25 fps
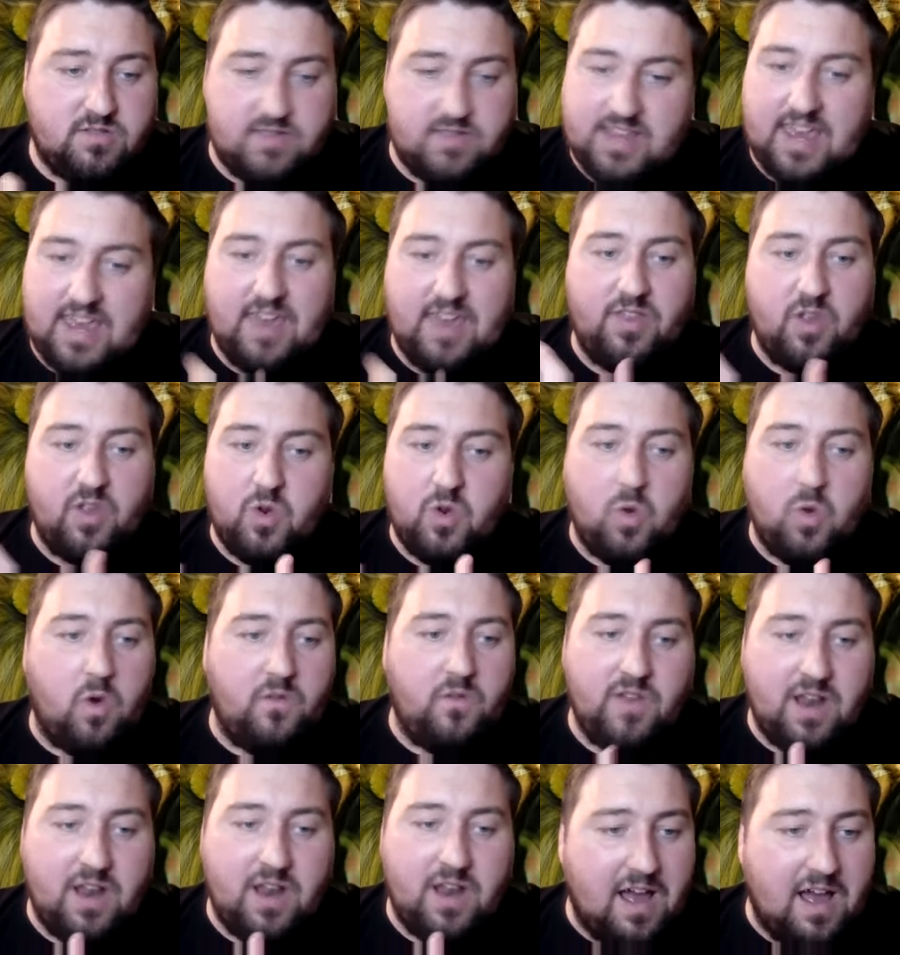seeing the
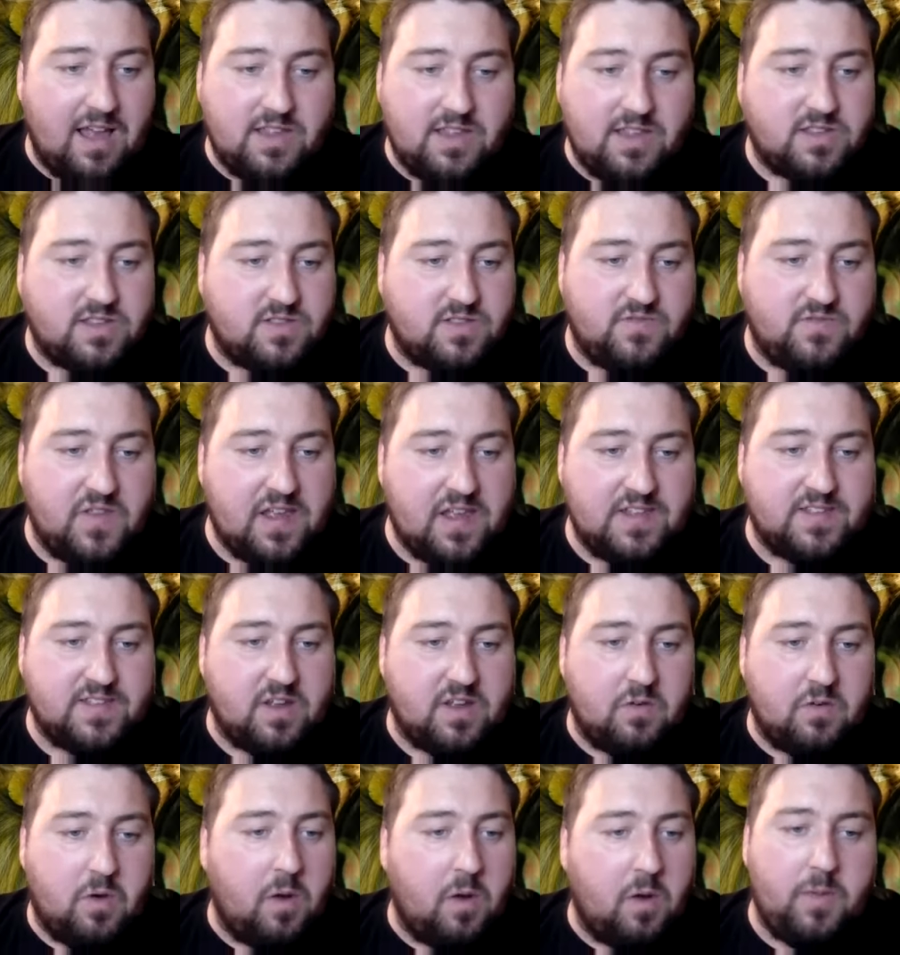Northern Lights, things
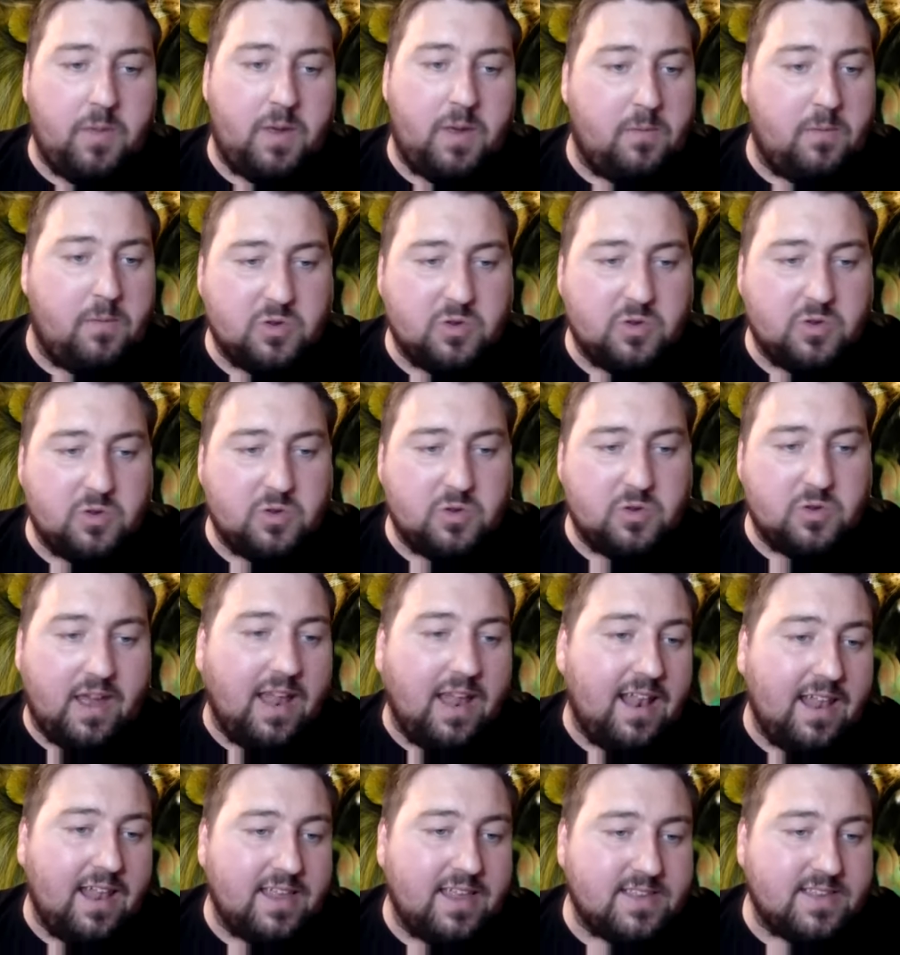that are on people's
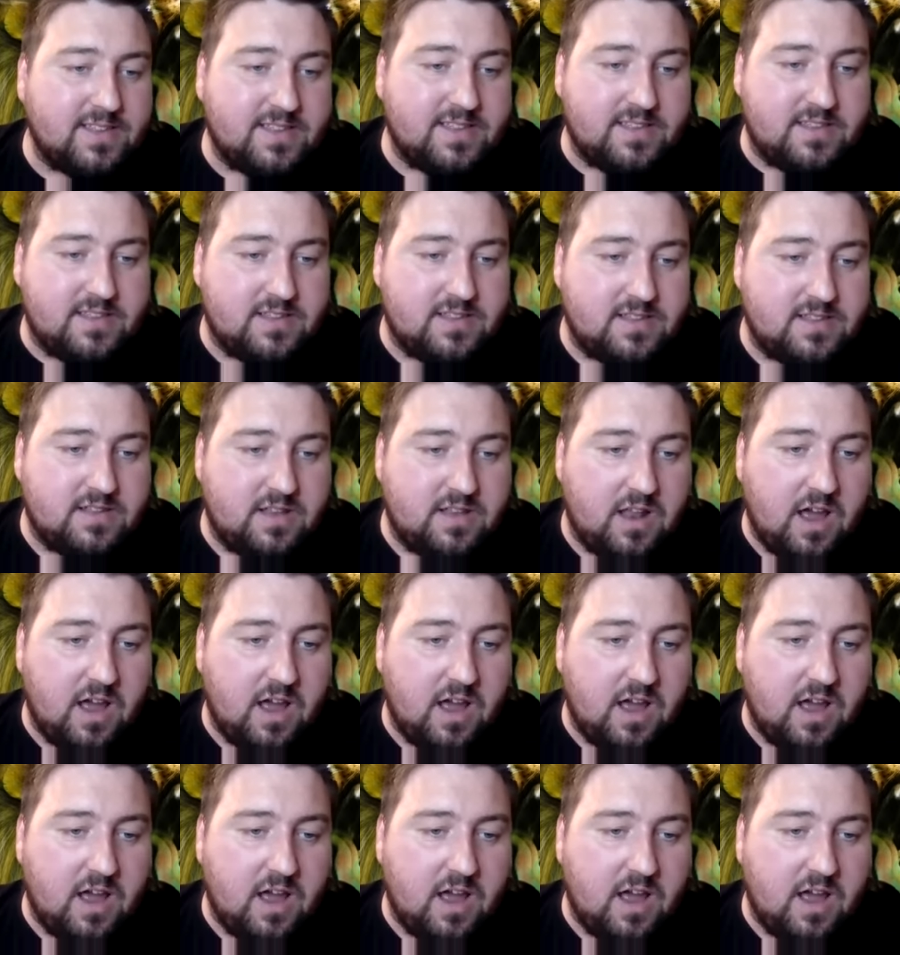bucket lists.